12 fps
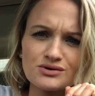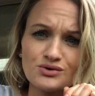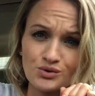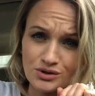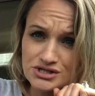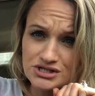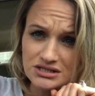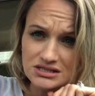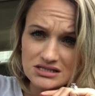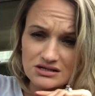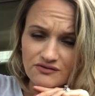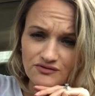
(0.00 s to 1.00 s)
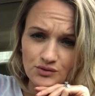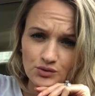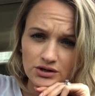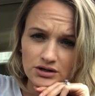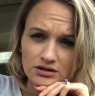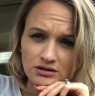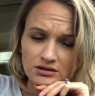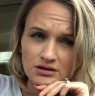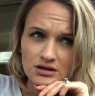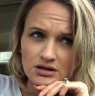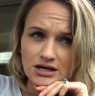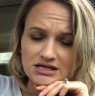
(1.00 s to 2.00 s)
gorgeous for
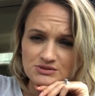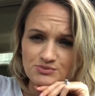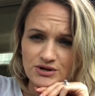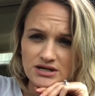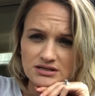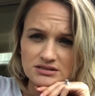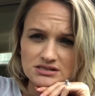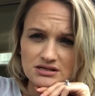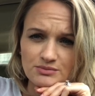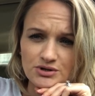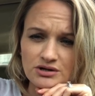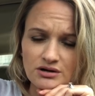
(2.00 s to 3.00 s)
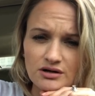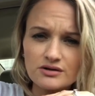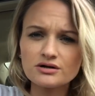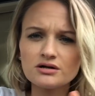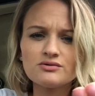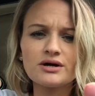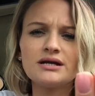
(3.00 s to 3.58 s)
a spring-summer color.